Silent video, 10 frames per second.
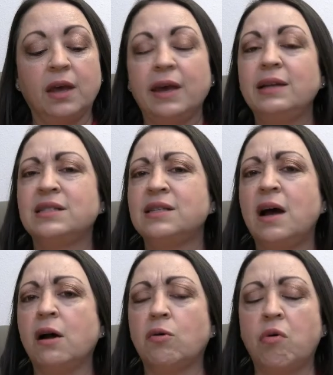It's
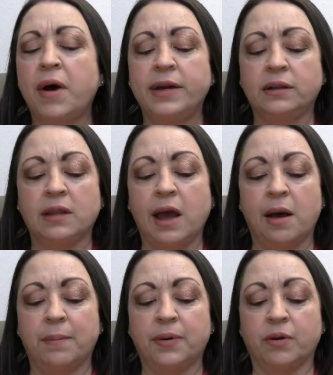not quite a
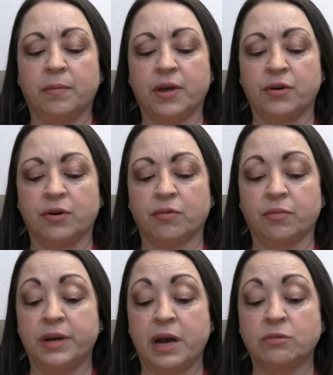lamp, her mother,
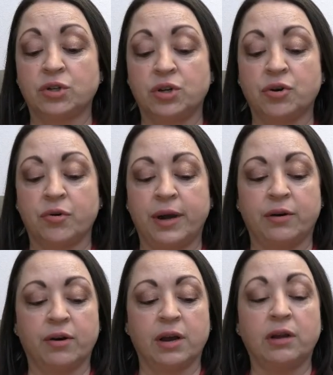renowned
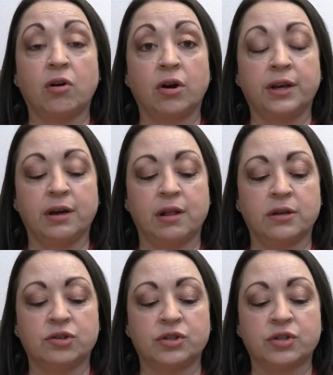curator and
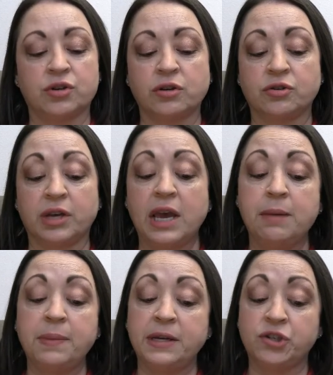archaeologist Dr.
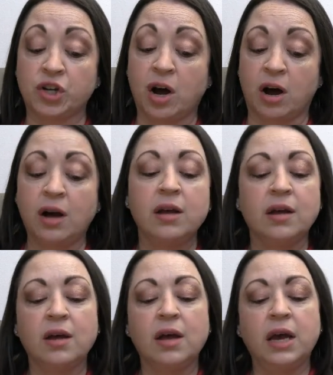K.P. Shah,
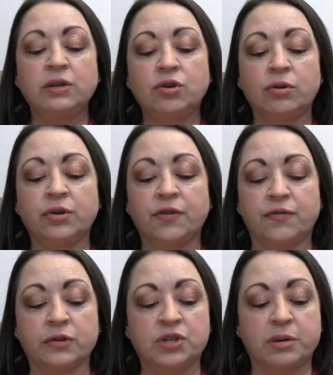had told her the
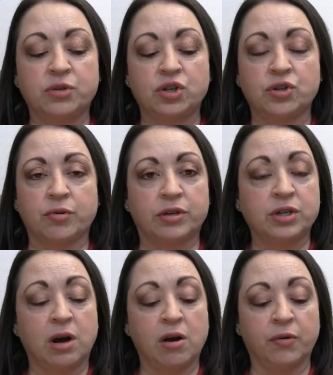first time she showed it
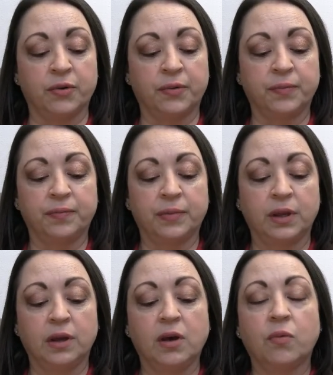to Aru.
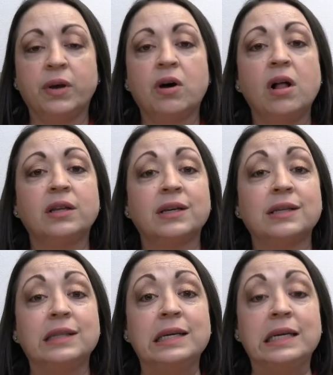We call it a
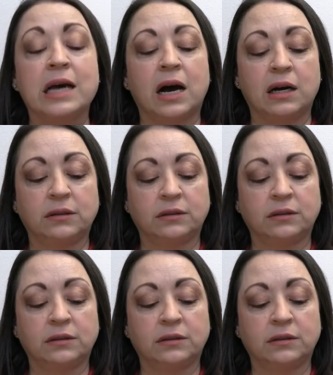diya.